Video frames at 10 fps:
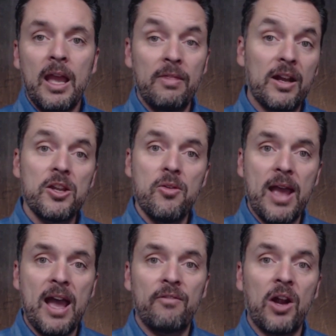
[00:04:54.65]
And there you
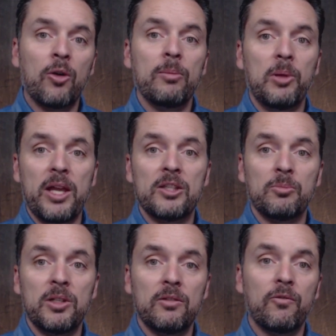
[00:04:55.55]
have our
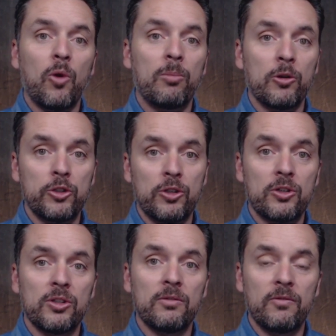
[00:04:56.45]
replacement for
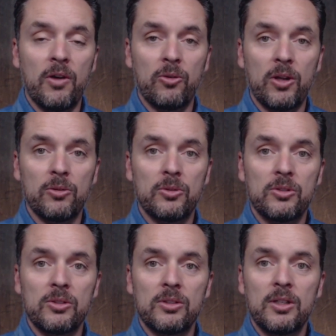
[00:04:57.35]
brochures and
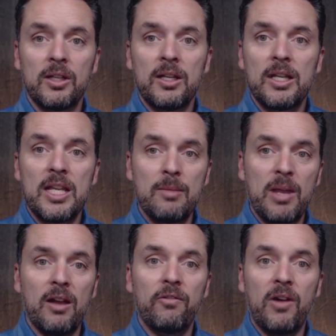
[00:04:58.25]
photos.
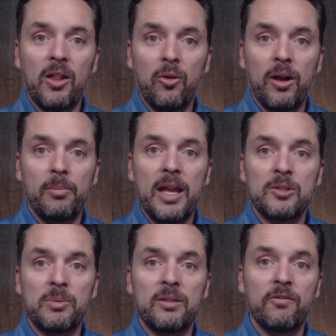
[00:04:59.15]
Email follow-up
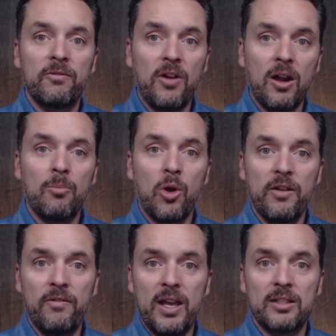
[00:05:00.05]
has been far more
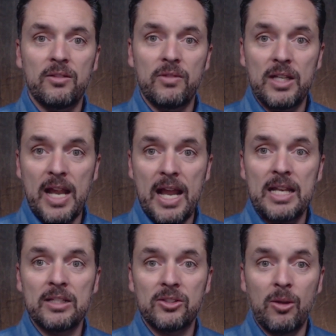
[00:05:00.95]
effective than
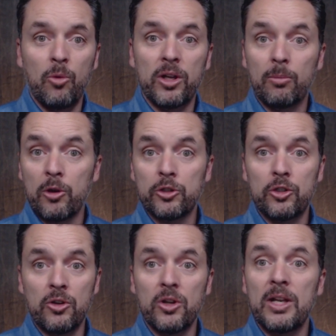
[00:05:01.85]
handing someone a
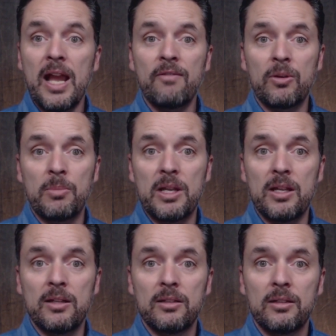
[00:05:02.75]
brochure could ever
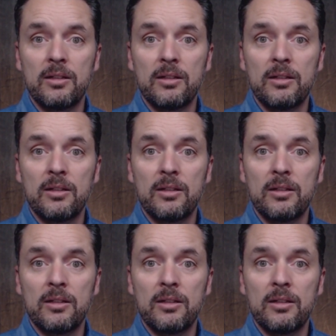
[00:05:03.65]
be.